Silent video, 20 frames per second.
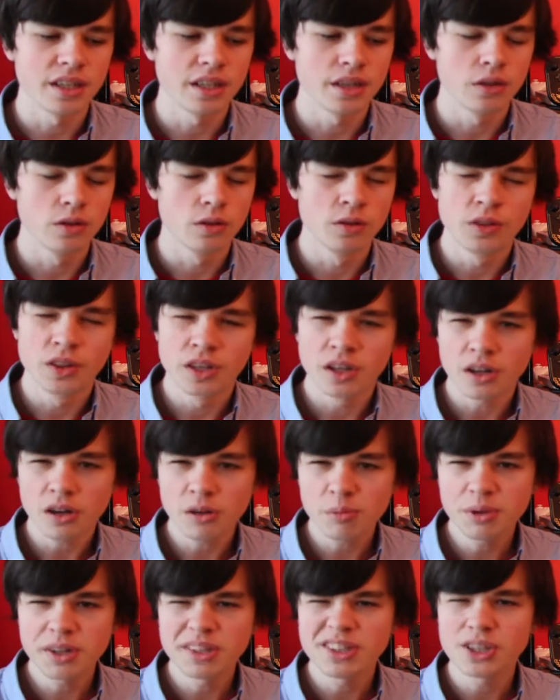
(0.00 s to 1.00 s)
the
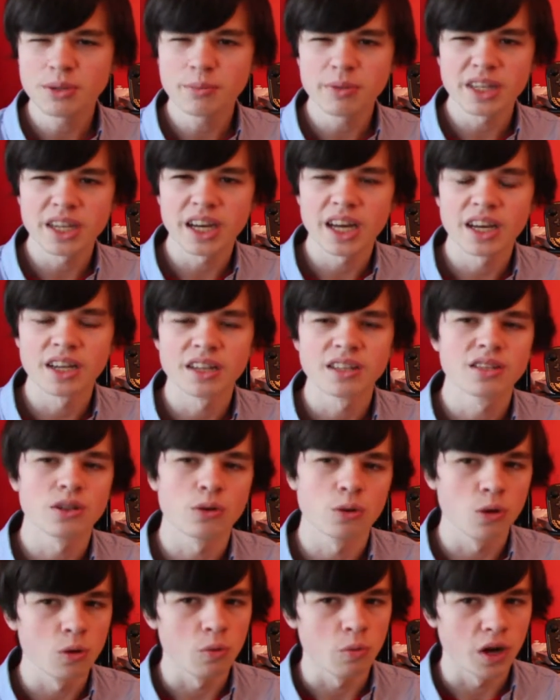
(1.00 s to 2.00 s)
RPG mechanics
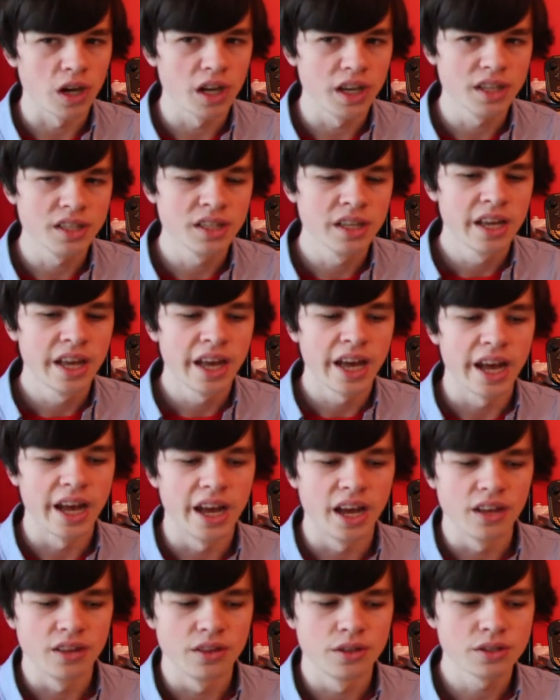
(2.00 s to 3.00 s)
are alright.
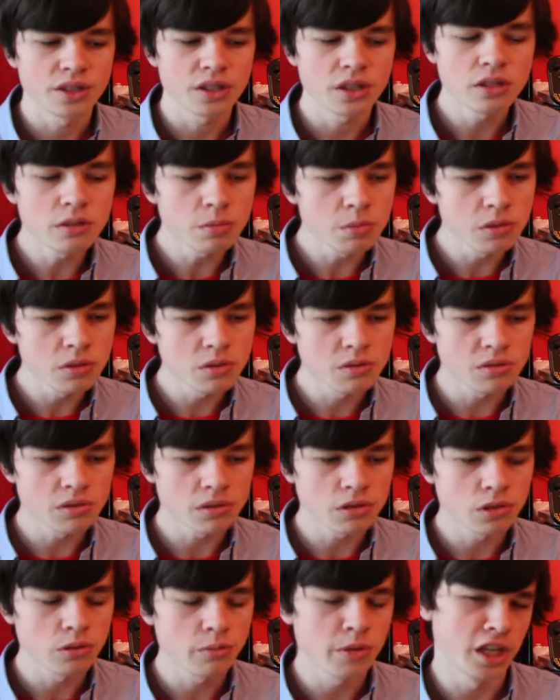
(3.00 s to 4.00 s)
Uh, there's a couple
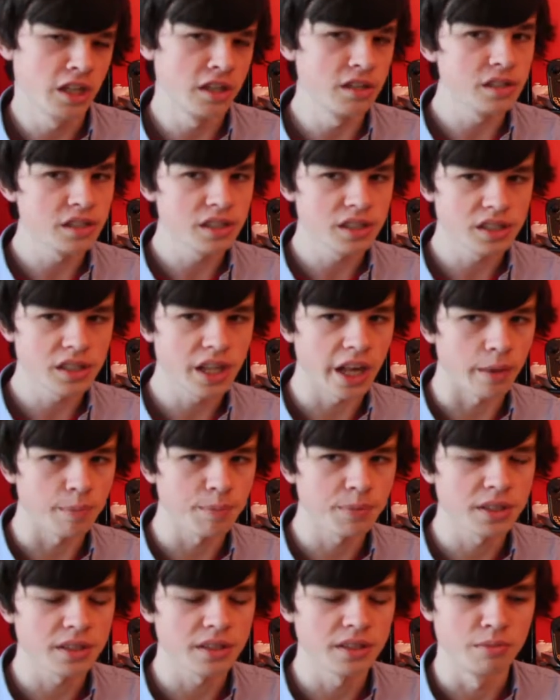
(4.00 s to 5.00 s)
too many
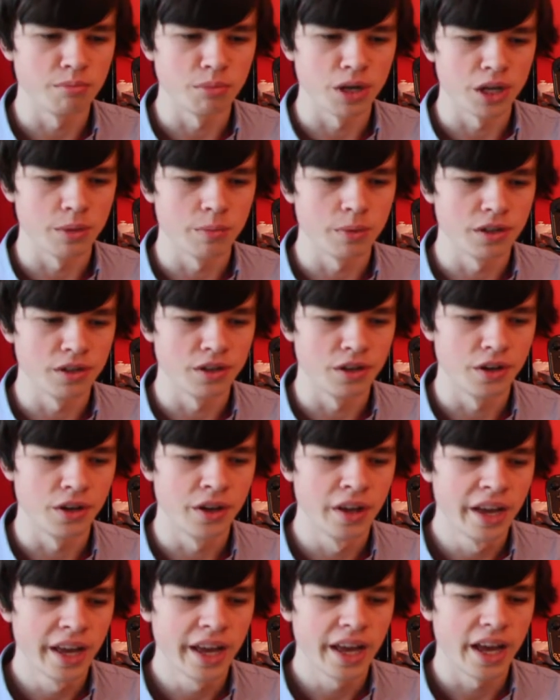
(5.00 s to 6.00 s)
steps in my opinion.
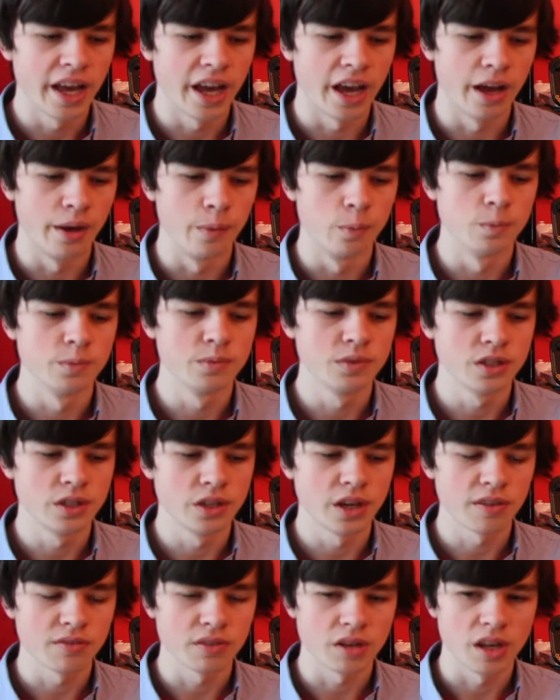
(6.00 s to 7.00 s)
Um,
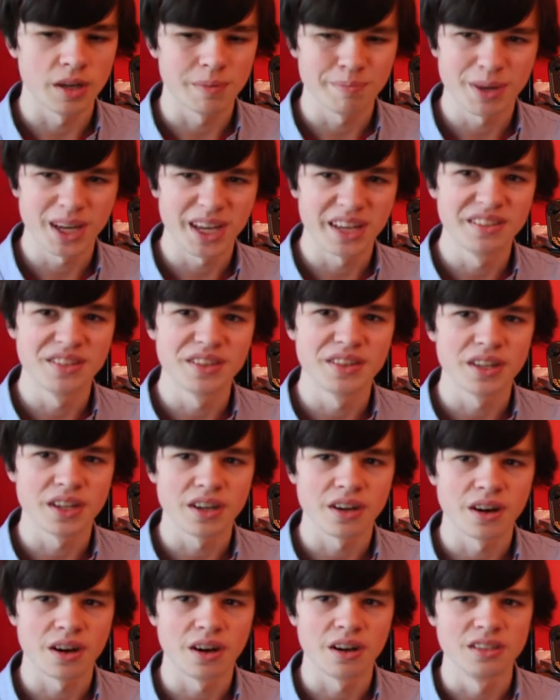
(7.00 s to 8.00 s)
you have to like paint the
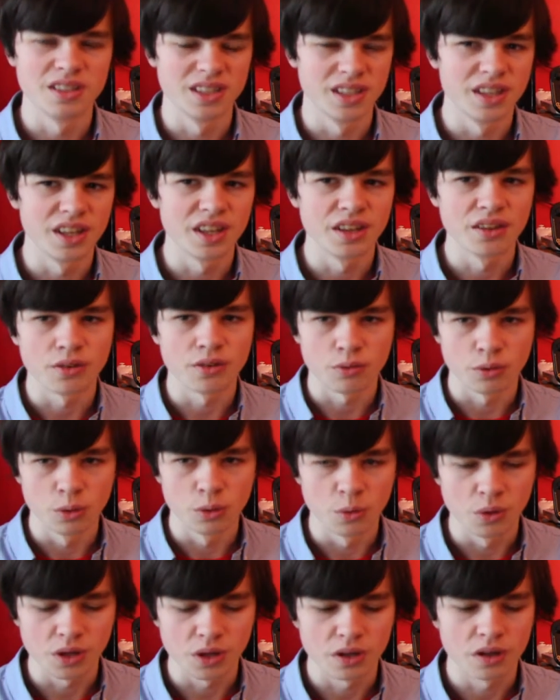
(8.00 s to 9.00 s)
cards and then
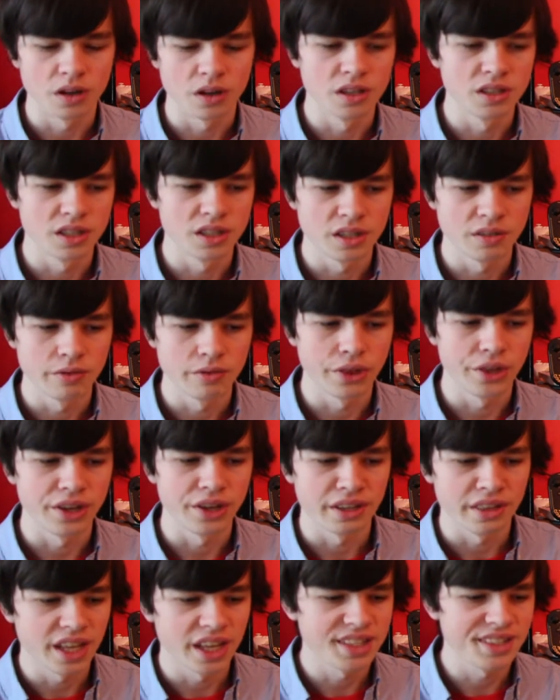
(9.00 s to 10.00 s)
throw the cards and everything
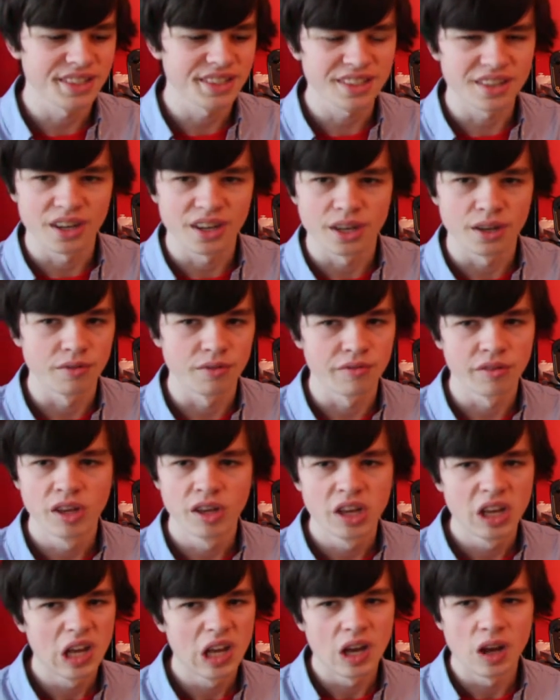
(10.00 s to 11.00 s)
and that's kind of
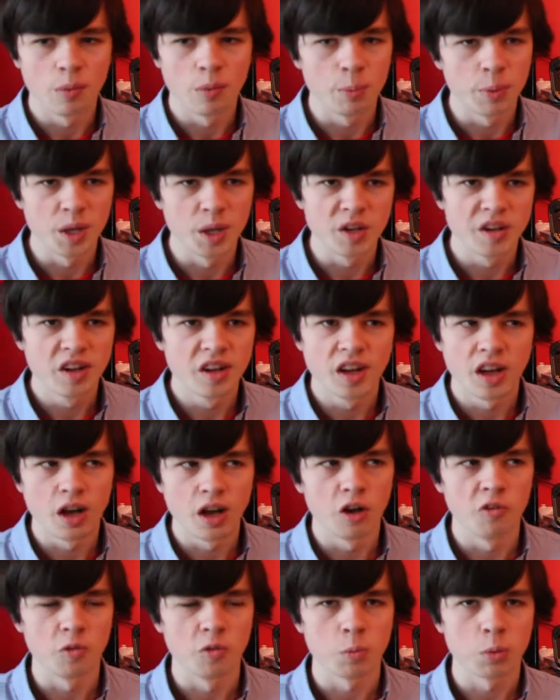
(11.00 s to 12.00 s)
a bit
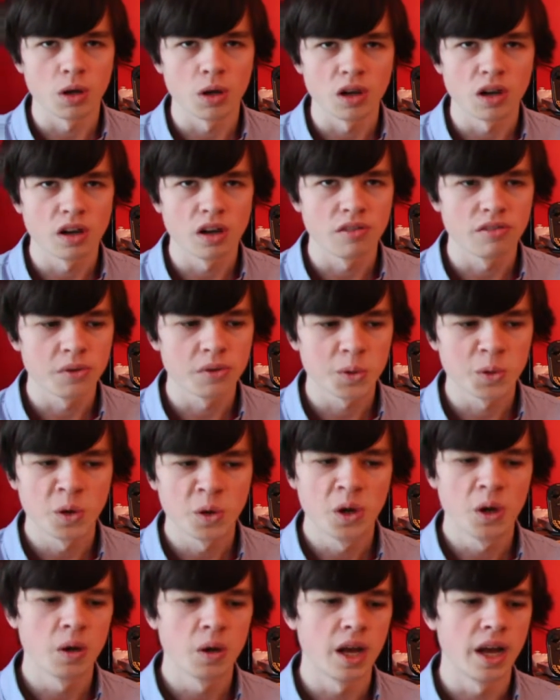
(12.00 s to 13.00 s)
of a palaver
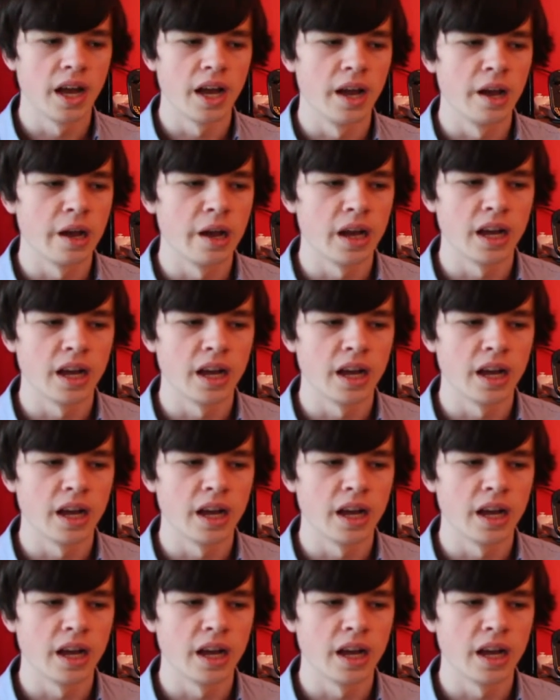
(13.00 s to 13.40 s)
uh,